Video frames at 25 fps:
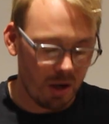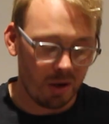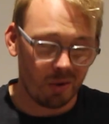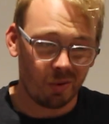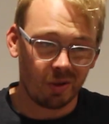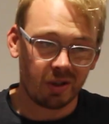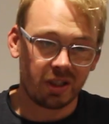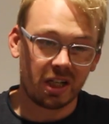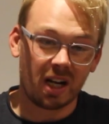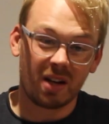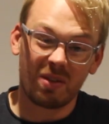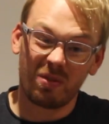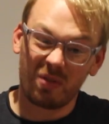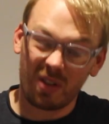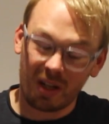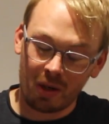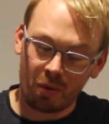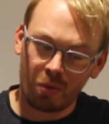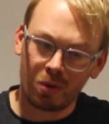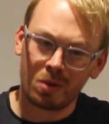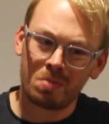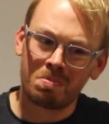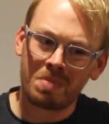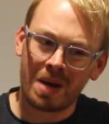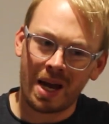which I think
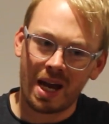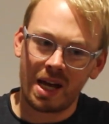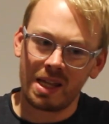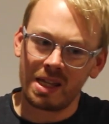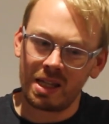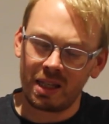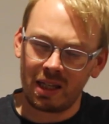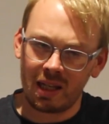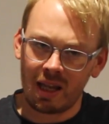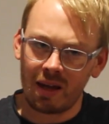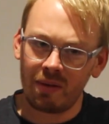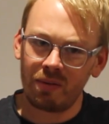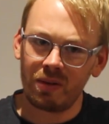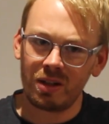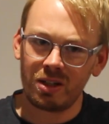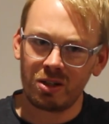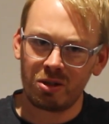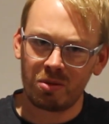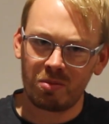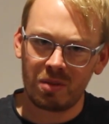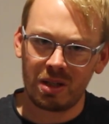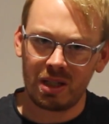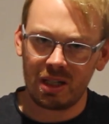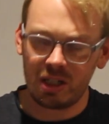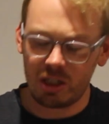was better than Leffy
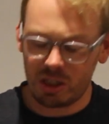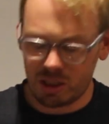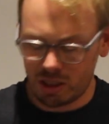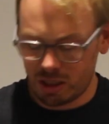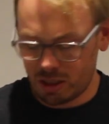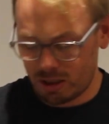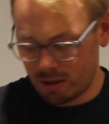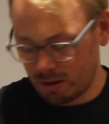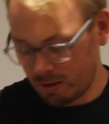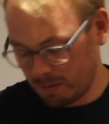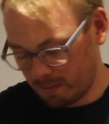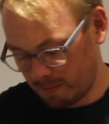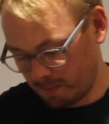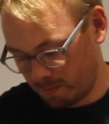Summer this year,